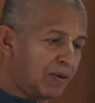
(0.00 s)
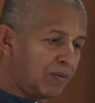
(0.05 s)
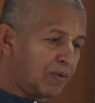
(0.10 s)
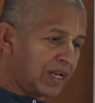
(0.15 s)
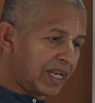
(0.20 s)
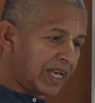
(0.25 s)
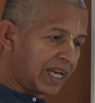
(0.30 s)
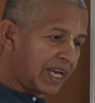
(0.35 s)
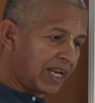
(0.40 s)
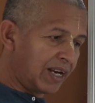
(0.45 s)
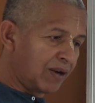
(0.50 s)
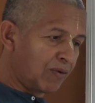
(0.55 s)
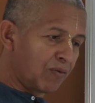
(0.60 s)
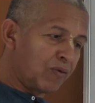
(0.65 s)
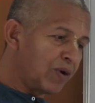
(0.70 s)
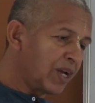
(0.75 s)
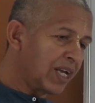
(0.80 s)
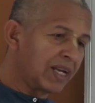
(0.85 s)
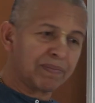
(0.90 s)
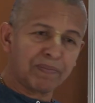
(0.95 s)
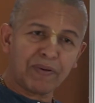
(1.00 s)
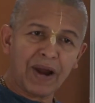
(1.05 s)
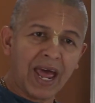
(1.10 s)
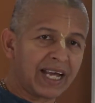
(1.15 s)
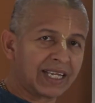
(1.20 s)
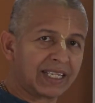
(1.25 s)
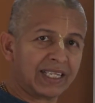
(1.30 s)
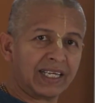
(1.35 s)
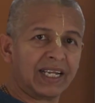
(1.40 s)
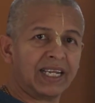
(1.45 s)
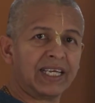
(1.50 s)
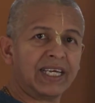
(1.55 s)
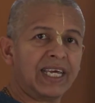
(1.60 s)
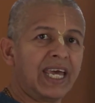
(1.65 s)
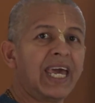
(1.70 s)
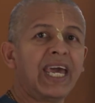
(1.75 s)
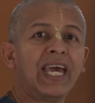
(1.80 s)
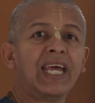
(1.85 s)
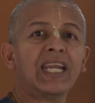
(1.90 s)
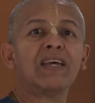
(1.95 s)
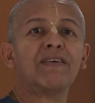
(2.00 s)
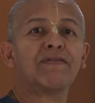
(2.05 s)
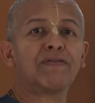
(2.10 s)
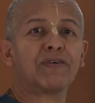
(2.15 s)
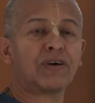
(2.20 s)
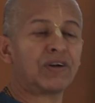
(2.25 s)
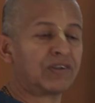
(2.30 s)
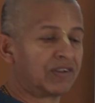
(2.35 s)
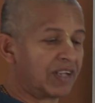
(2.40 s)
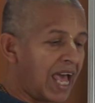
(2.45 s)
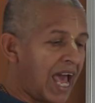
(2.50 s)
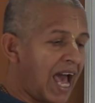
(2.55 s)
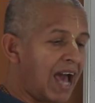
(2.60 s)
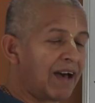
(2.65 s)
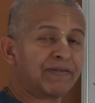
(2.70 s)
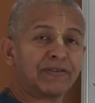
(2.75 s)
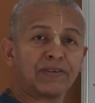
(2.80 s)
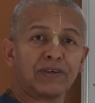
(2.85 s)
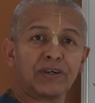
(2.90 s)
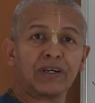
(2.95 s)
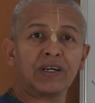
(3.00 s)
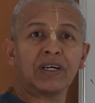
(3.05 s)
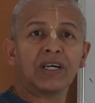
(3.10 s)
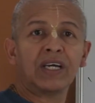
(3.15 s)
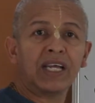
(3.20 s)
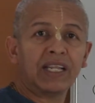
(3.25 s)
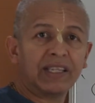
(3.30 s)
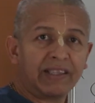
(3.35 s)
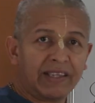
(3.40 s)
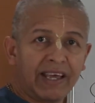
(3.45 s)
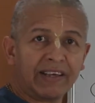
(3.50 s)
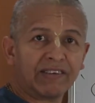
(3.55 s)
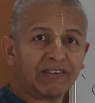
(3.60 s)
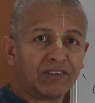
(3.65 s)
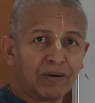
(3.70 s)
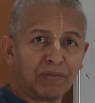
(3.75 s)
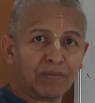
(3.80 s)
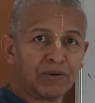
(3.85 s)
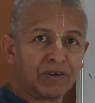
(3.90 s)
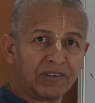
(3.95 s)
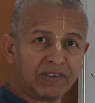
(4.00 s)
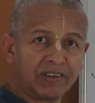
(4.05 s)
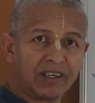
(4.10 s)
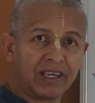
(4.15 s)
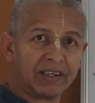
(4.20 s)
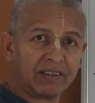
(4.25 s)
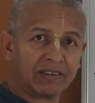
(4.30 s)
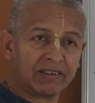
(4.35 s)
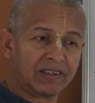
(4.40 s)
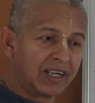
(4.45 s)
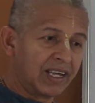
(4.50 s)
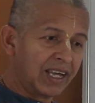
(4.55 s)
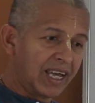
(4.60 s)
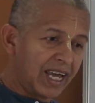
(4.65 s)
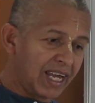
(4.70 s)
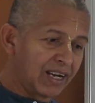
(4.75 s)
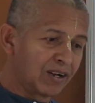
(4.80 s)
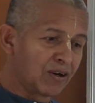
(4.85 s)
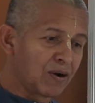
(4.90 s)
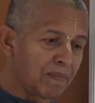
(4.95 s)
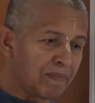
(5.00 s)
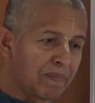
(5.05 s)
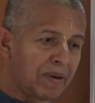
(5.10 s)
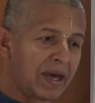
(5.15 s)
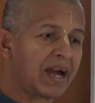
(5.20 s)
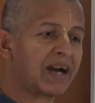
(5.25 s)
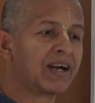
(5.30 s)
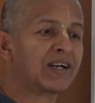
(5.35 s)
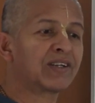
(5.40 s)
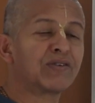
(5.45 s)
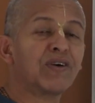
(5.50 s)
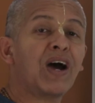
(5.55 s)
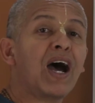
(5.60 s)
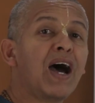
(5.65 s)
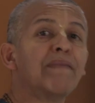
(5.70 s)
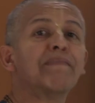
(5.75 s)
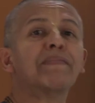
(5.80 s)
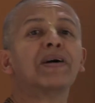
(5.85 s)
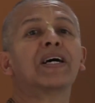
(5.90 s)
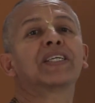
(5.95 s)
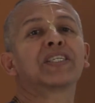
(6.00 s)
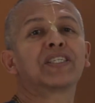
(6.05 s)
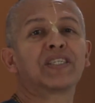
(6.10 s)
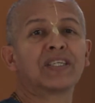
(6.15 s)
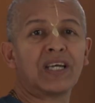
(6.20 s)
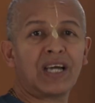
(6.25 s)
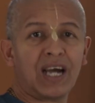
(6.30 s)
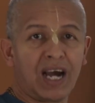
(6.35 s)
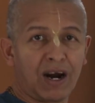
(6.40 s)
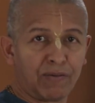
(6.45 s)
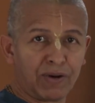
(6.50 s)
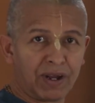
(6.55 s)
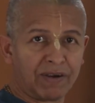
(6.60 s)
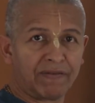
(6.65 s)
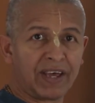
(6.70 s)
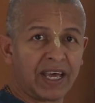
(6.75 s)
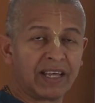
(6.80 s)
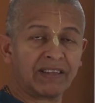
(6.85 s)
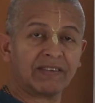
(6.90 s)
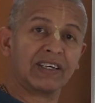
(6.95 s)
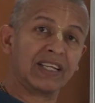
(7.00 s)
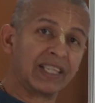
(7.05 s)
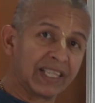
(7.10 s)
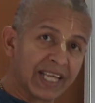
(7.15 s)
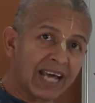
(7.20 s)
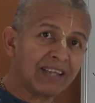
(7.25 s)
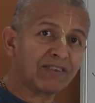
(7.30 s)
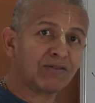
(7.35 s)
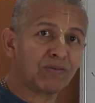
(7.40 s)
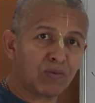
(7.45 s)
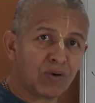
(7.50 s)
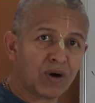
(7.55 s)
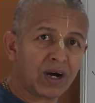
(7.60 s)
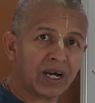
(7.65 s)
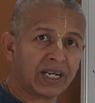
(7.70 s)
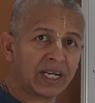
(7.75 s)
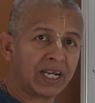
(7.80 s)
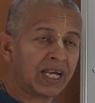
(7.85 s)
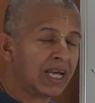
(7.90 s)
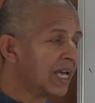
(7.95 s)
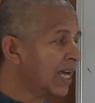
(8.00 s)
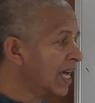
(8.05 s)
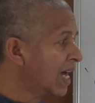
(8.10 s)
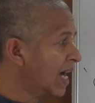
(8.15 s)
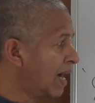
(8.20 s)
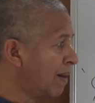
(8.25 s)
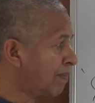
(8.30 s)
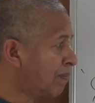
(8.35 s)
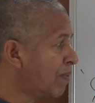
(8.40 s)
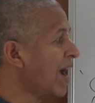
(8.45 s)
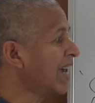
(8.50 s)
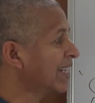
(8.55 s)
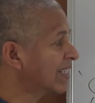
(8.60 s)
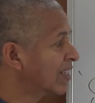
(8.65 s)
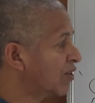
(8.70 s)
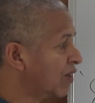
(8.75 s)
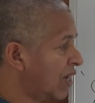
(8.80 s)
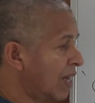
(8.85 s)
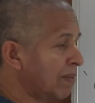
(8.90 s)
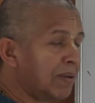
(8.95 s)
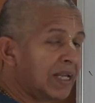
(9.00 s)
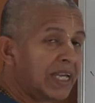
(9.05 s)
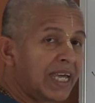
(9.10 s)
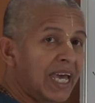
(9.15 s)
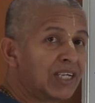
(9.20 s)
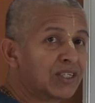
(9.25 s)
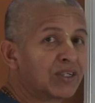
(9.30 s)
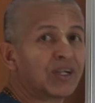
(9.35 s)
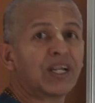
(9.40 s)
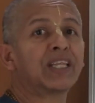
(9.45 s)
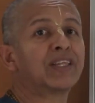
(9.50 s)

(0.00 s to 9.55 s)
We can read practically any verse after text number 6 and compare to how much are we advancing. That's one practical application.